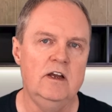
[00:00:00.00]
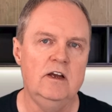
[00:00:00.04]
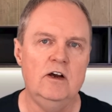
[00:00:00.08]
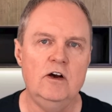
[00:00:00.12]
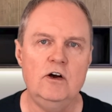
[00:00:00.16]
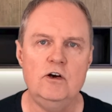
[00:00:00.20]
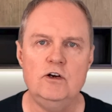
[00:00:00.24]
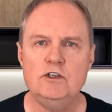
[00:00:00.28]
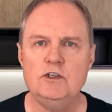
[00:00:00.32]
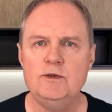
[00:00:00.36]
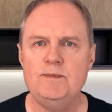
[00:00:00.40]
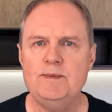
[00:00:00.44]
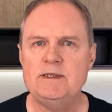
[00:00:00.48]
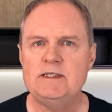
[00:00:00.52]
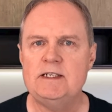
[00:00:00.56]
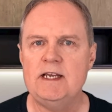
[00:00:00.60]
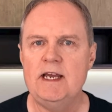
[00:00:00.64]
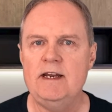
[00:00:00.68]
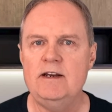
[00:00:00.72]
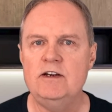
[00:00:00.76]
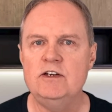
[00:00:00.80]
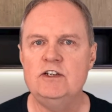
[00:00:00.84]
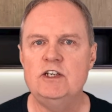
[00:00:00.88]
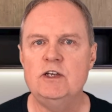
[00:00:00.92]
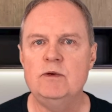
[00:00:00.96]
Octopus
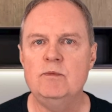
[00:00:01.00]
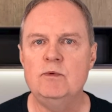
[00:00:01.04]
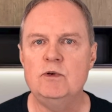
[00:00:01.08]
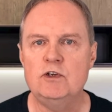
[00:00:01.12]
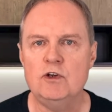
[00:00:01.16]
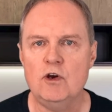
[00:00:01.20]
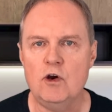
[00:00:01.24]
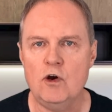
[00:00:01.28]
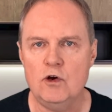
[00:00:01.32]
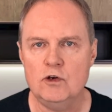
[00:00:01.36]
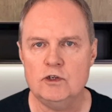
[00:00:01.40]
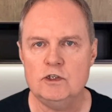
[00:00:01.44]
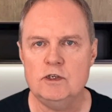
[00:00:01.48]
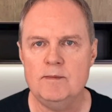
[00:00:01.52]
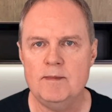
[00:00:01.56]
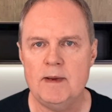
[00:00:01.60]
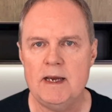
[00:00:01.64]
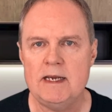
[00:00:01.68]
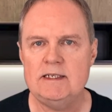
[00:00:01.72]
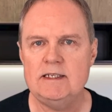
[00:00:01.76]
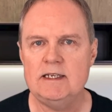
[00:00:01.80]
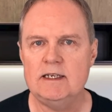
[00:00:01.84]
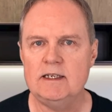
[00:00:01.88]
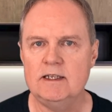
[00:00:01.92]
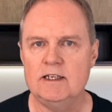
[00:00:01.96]
Energy would
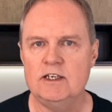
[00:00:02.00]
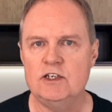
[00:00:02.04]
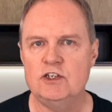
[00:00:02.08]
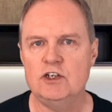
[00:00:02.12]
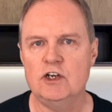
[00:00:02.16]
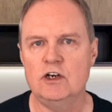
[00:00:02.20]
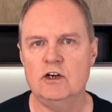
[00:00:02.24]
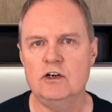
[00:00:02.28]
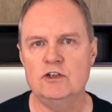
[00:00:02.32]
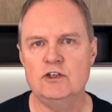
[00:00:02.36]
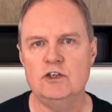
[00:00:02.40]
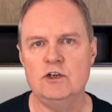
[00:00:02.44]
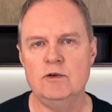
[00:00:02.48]
automatically charge